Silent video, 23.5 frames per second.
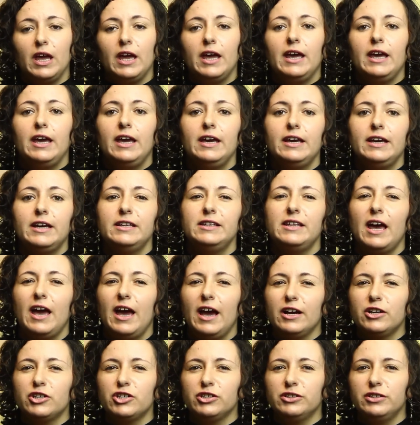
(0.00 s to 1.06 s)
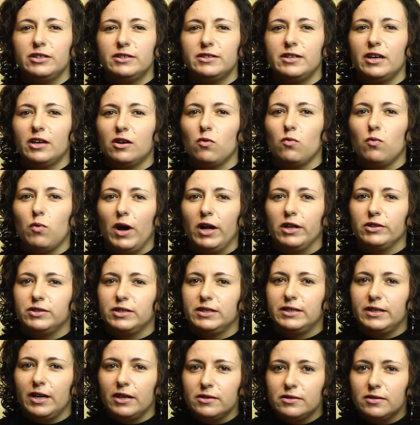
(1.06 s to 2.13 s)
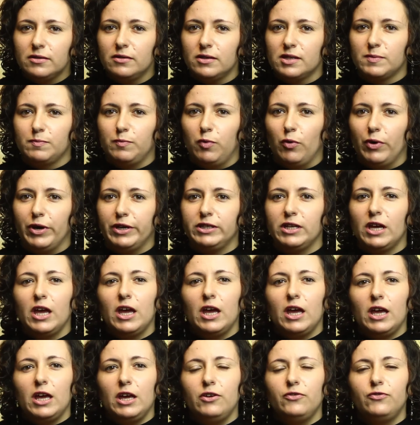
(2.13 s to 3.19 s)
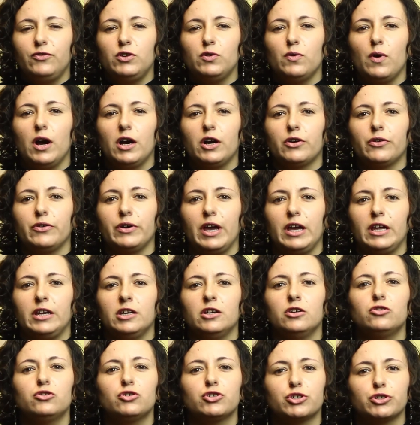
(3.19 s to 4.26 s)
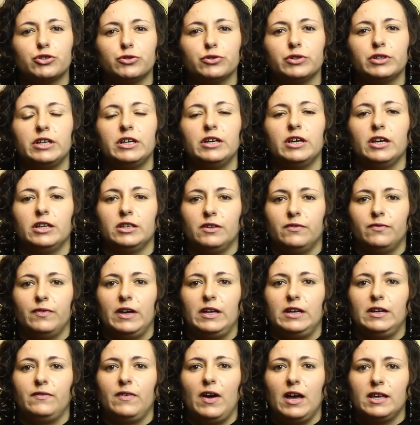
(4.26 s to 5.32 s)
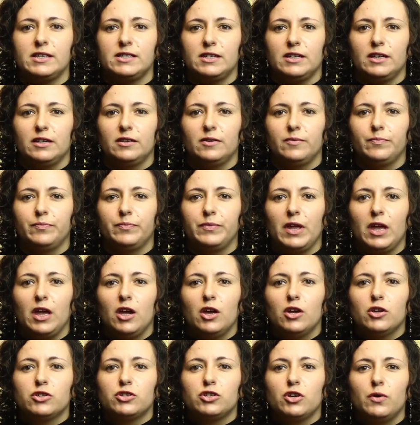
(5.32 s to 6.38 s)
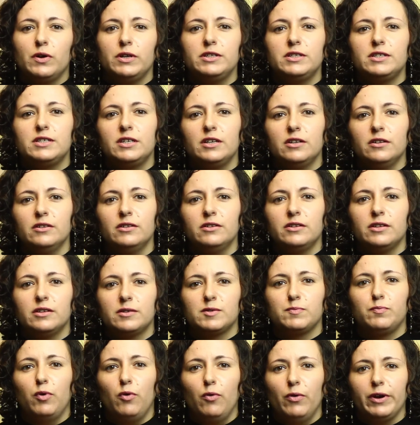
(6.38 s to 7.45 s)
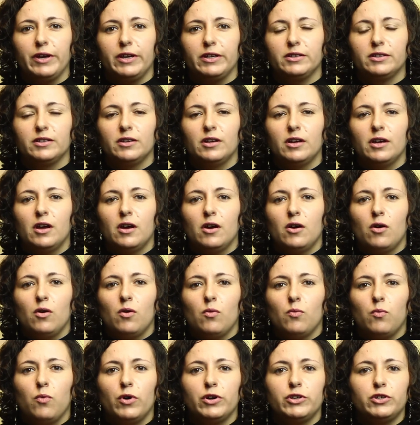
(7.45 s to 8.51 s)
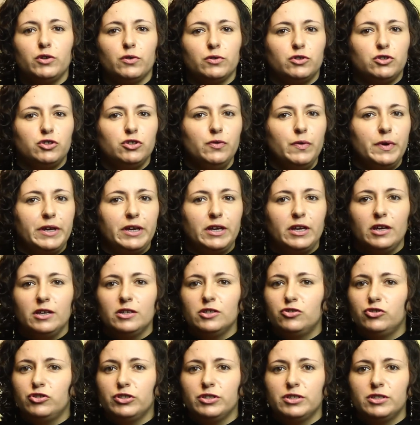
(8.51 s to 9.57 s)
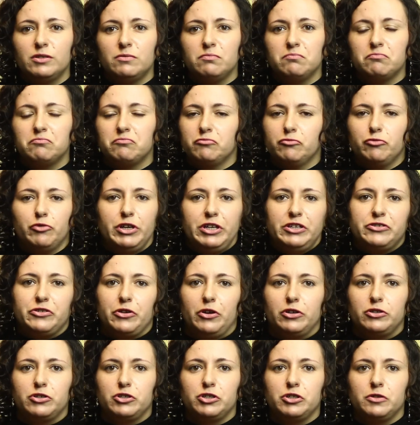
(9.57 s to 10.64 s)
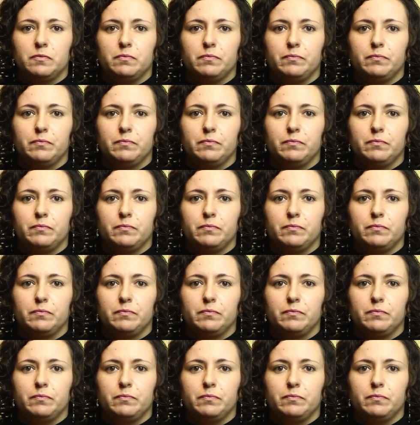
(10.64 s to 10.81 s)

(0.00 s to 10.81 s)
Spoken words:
It can actually take a while to get to this point if you are creating a truly innovative asset. So until this point, what you're doing is just research.